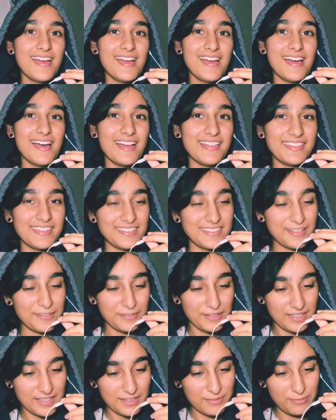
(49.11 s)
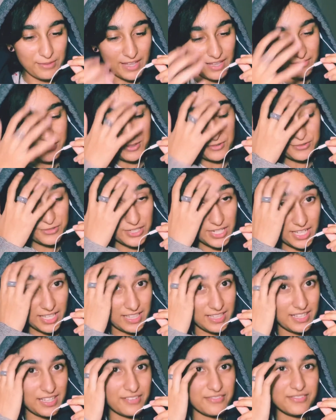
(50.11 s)
And then they were like, "We have no chicken
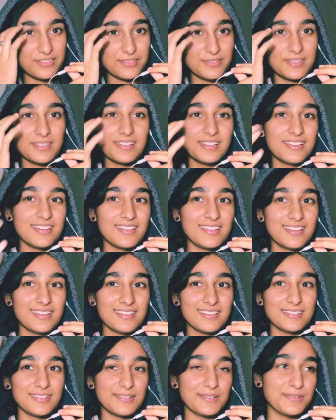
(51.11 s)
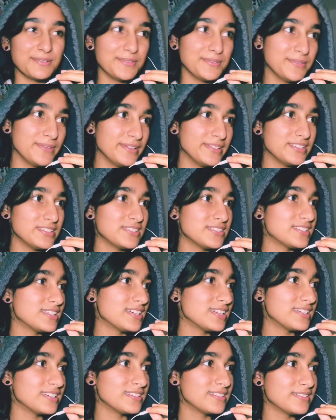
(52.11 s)
left." So we were just
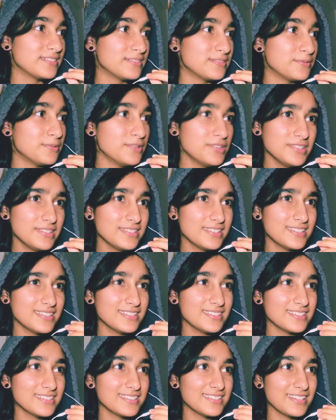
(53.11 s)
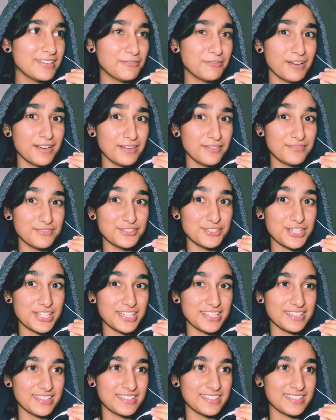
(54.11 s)
like, what? They ran out of chicken.